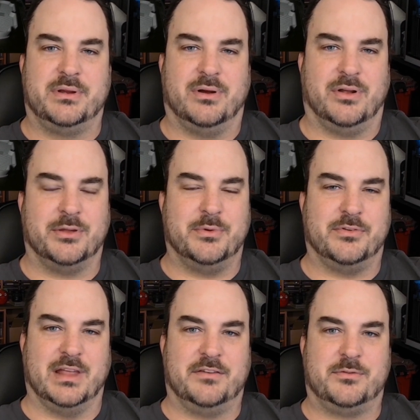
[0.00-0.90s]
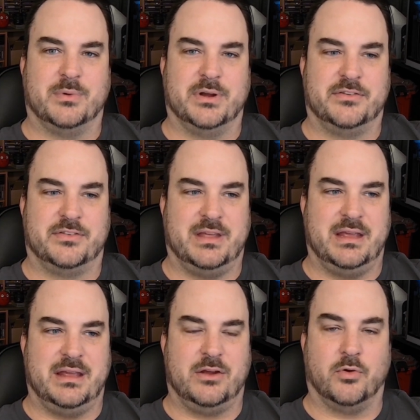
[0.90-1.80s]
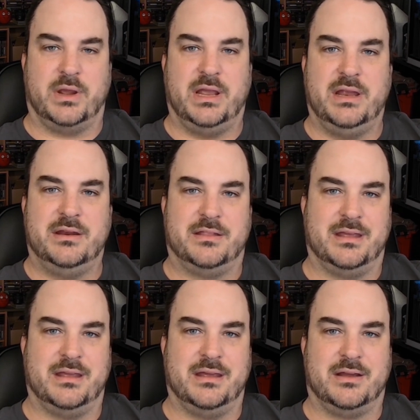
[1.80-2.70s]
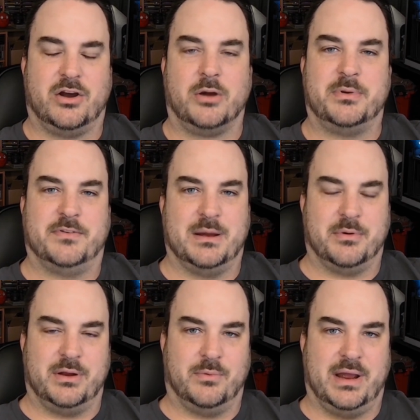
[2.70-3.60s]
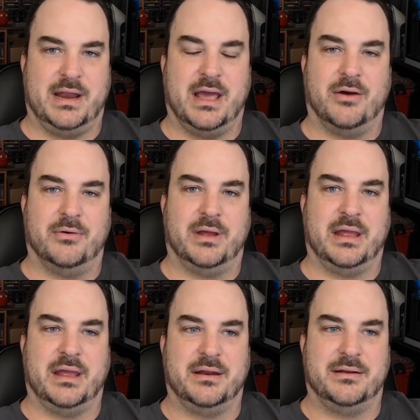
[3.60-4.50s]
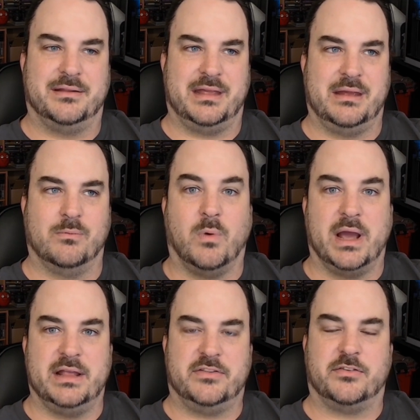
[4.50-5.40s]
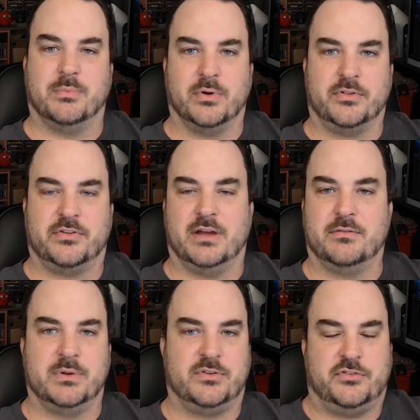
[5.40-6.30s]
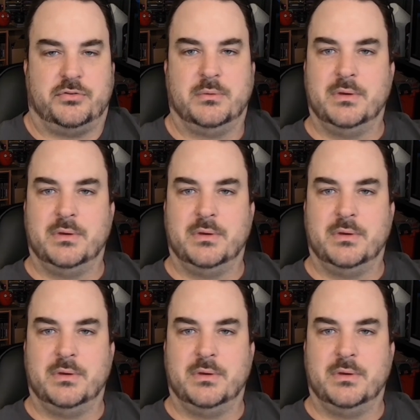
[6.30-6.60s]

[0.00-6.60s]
All that was left was the green, the carbon fiber had ran out, and the white support stuff, which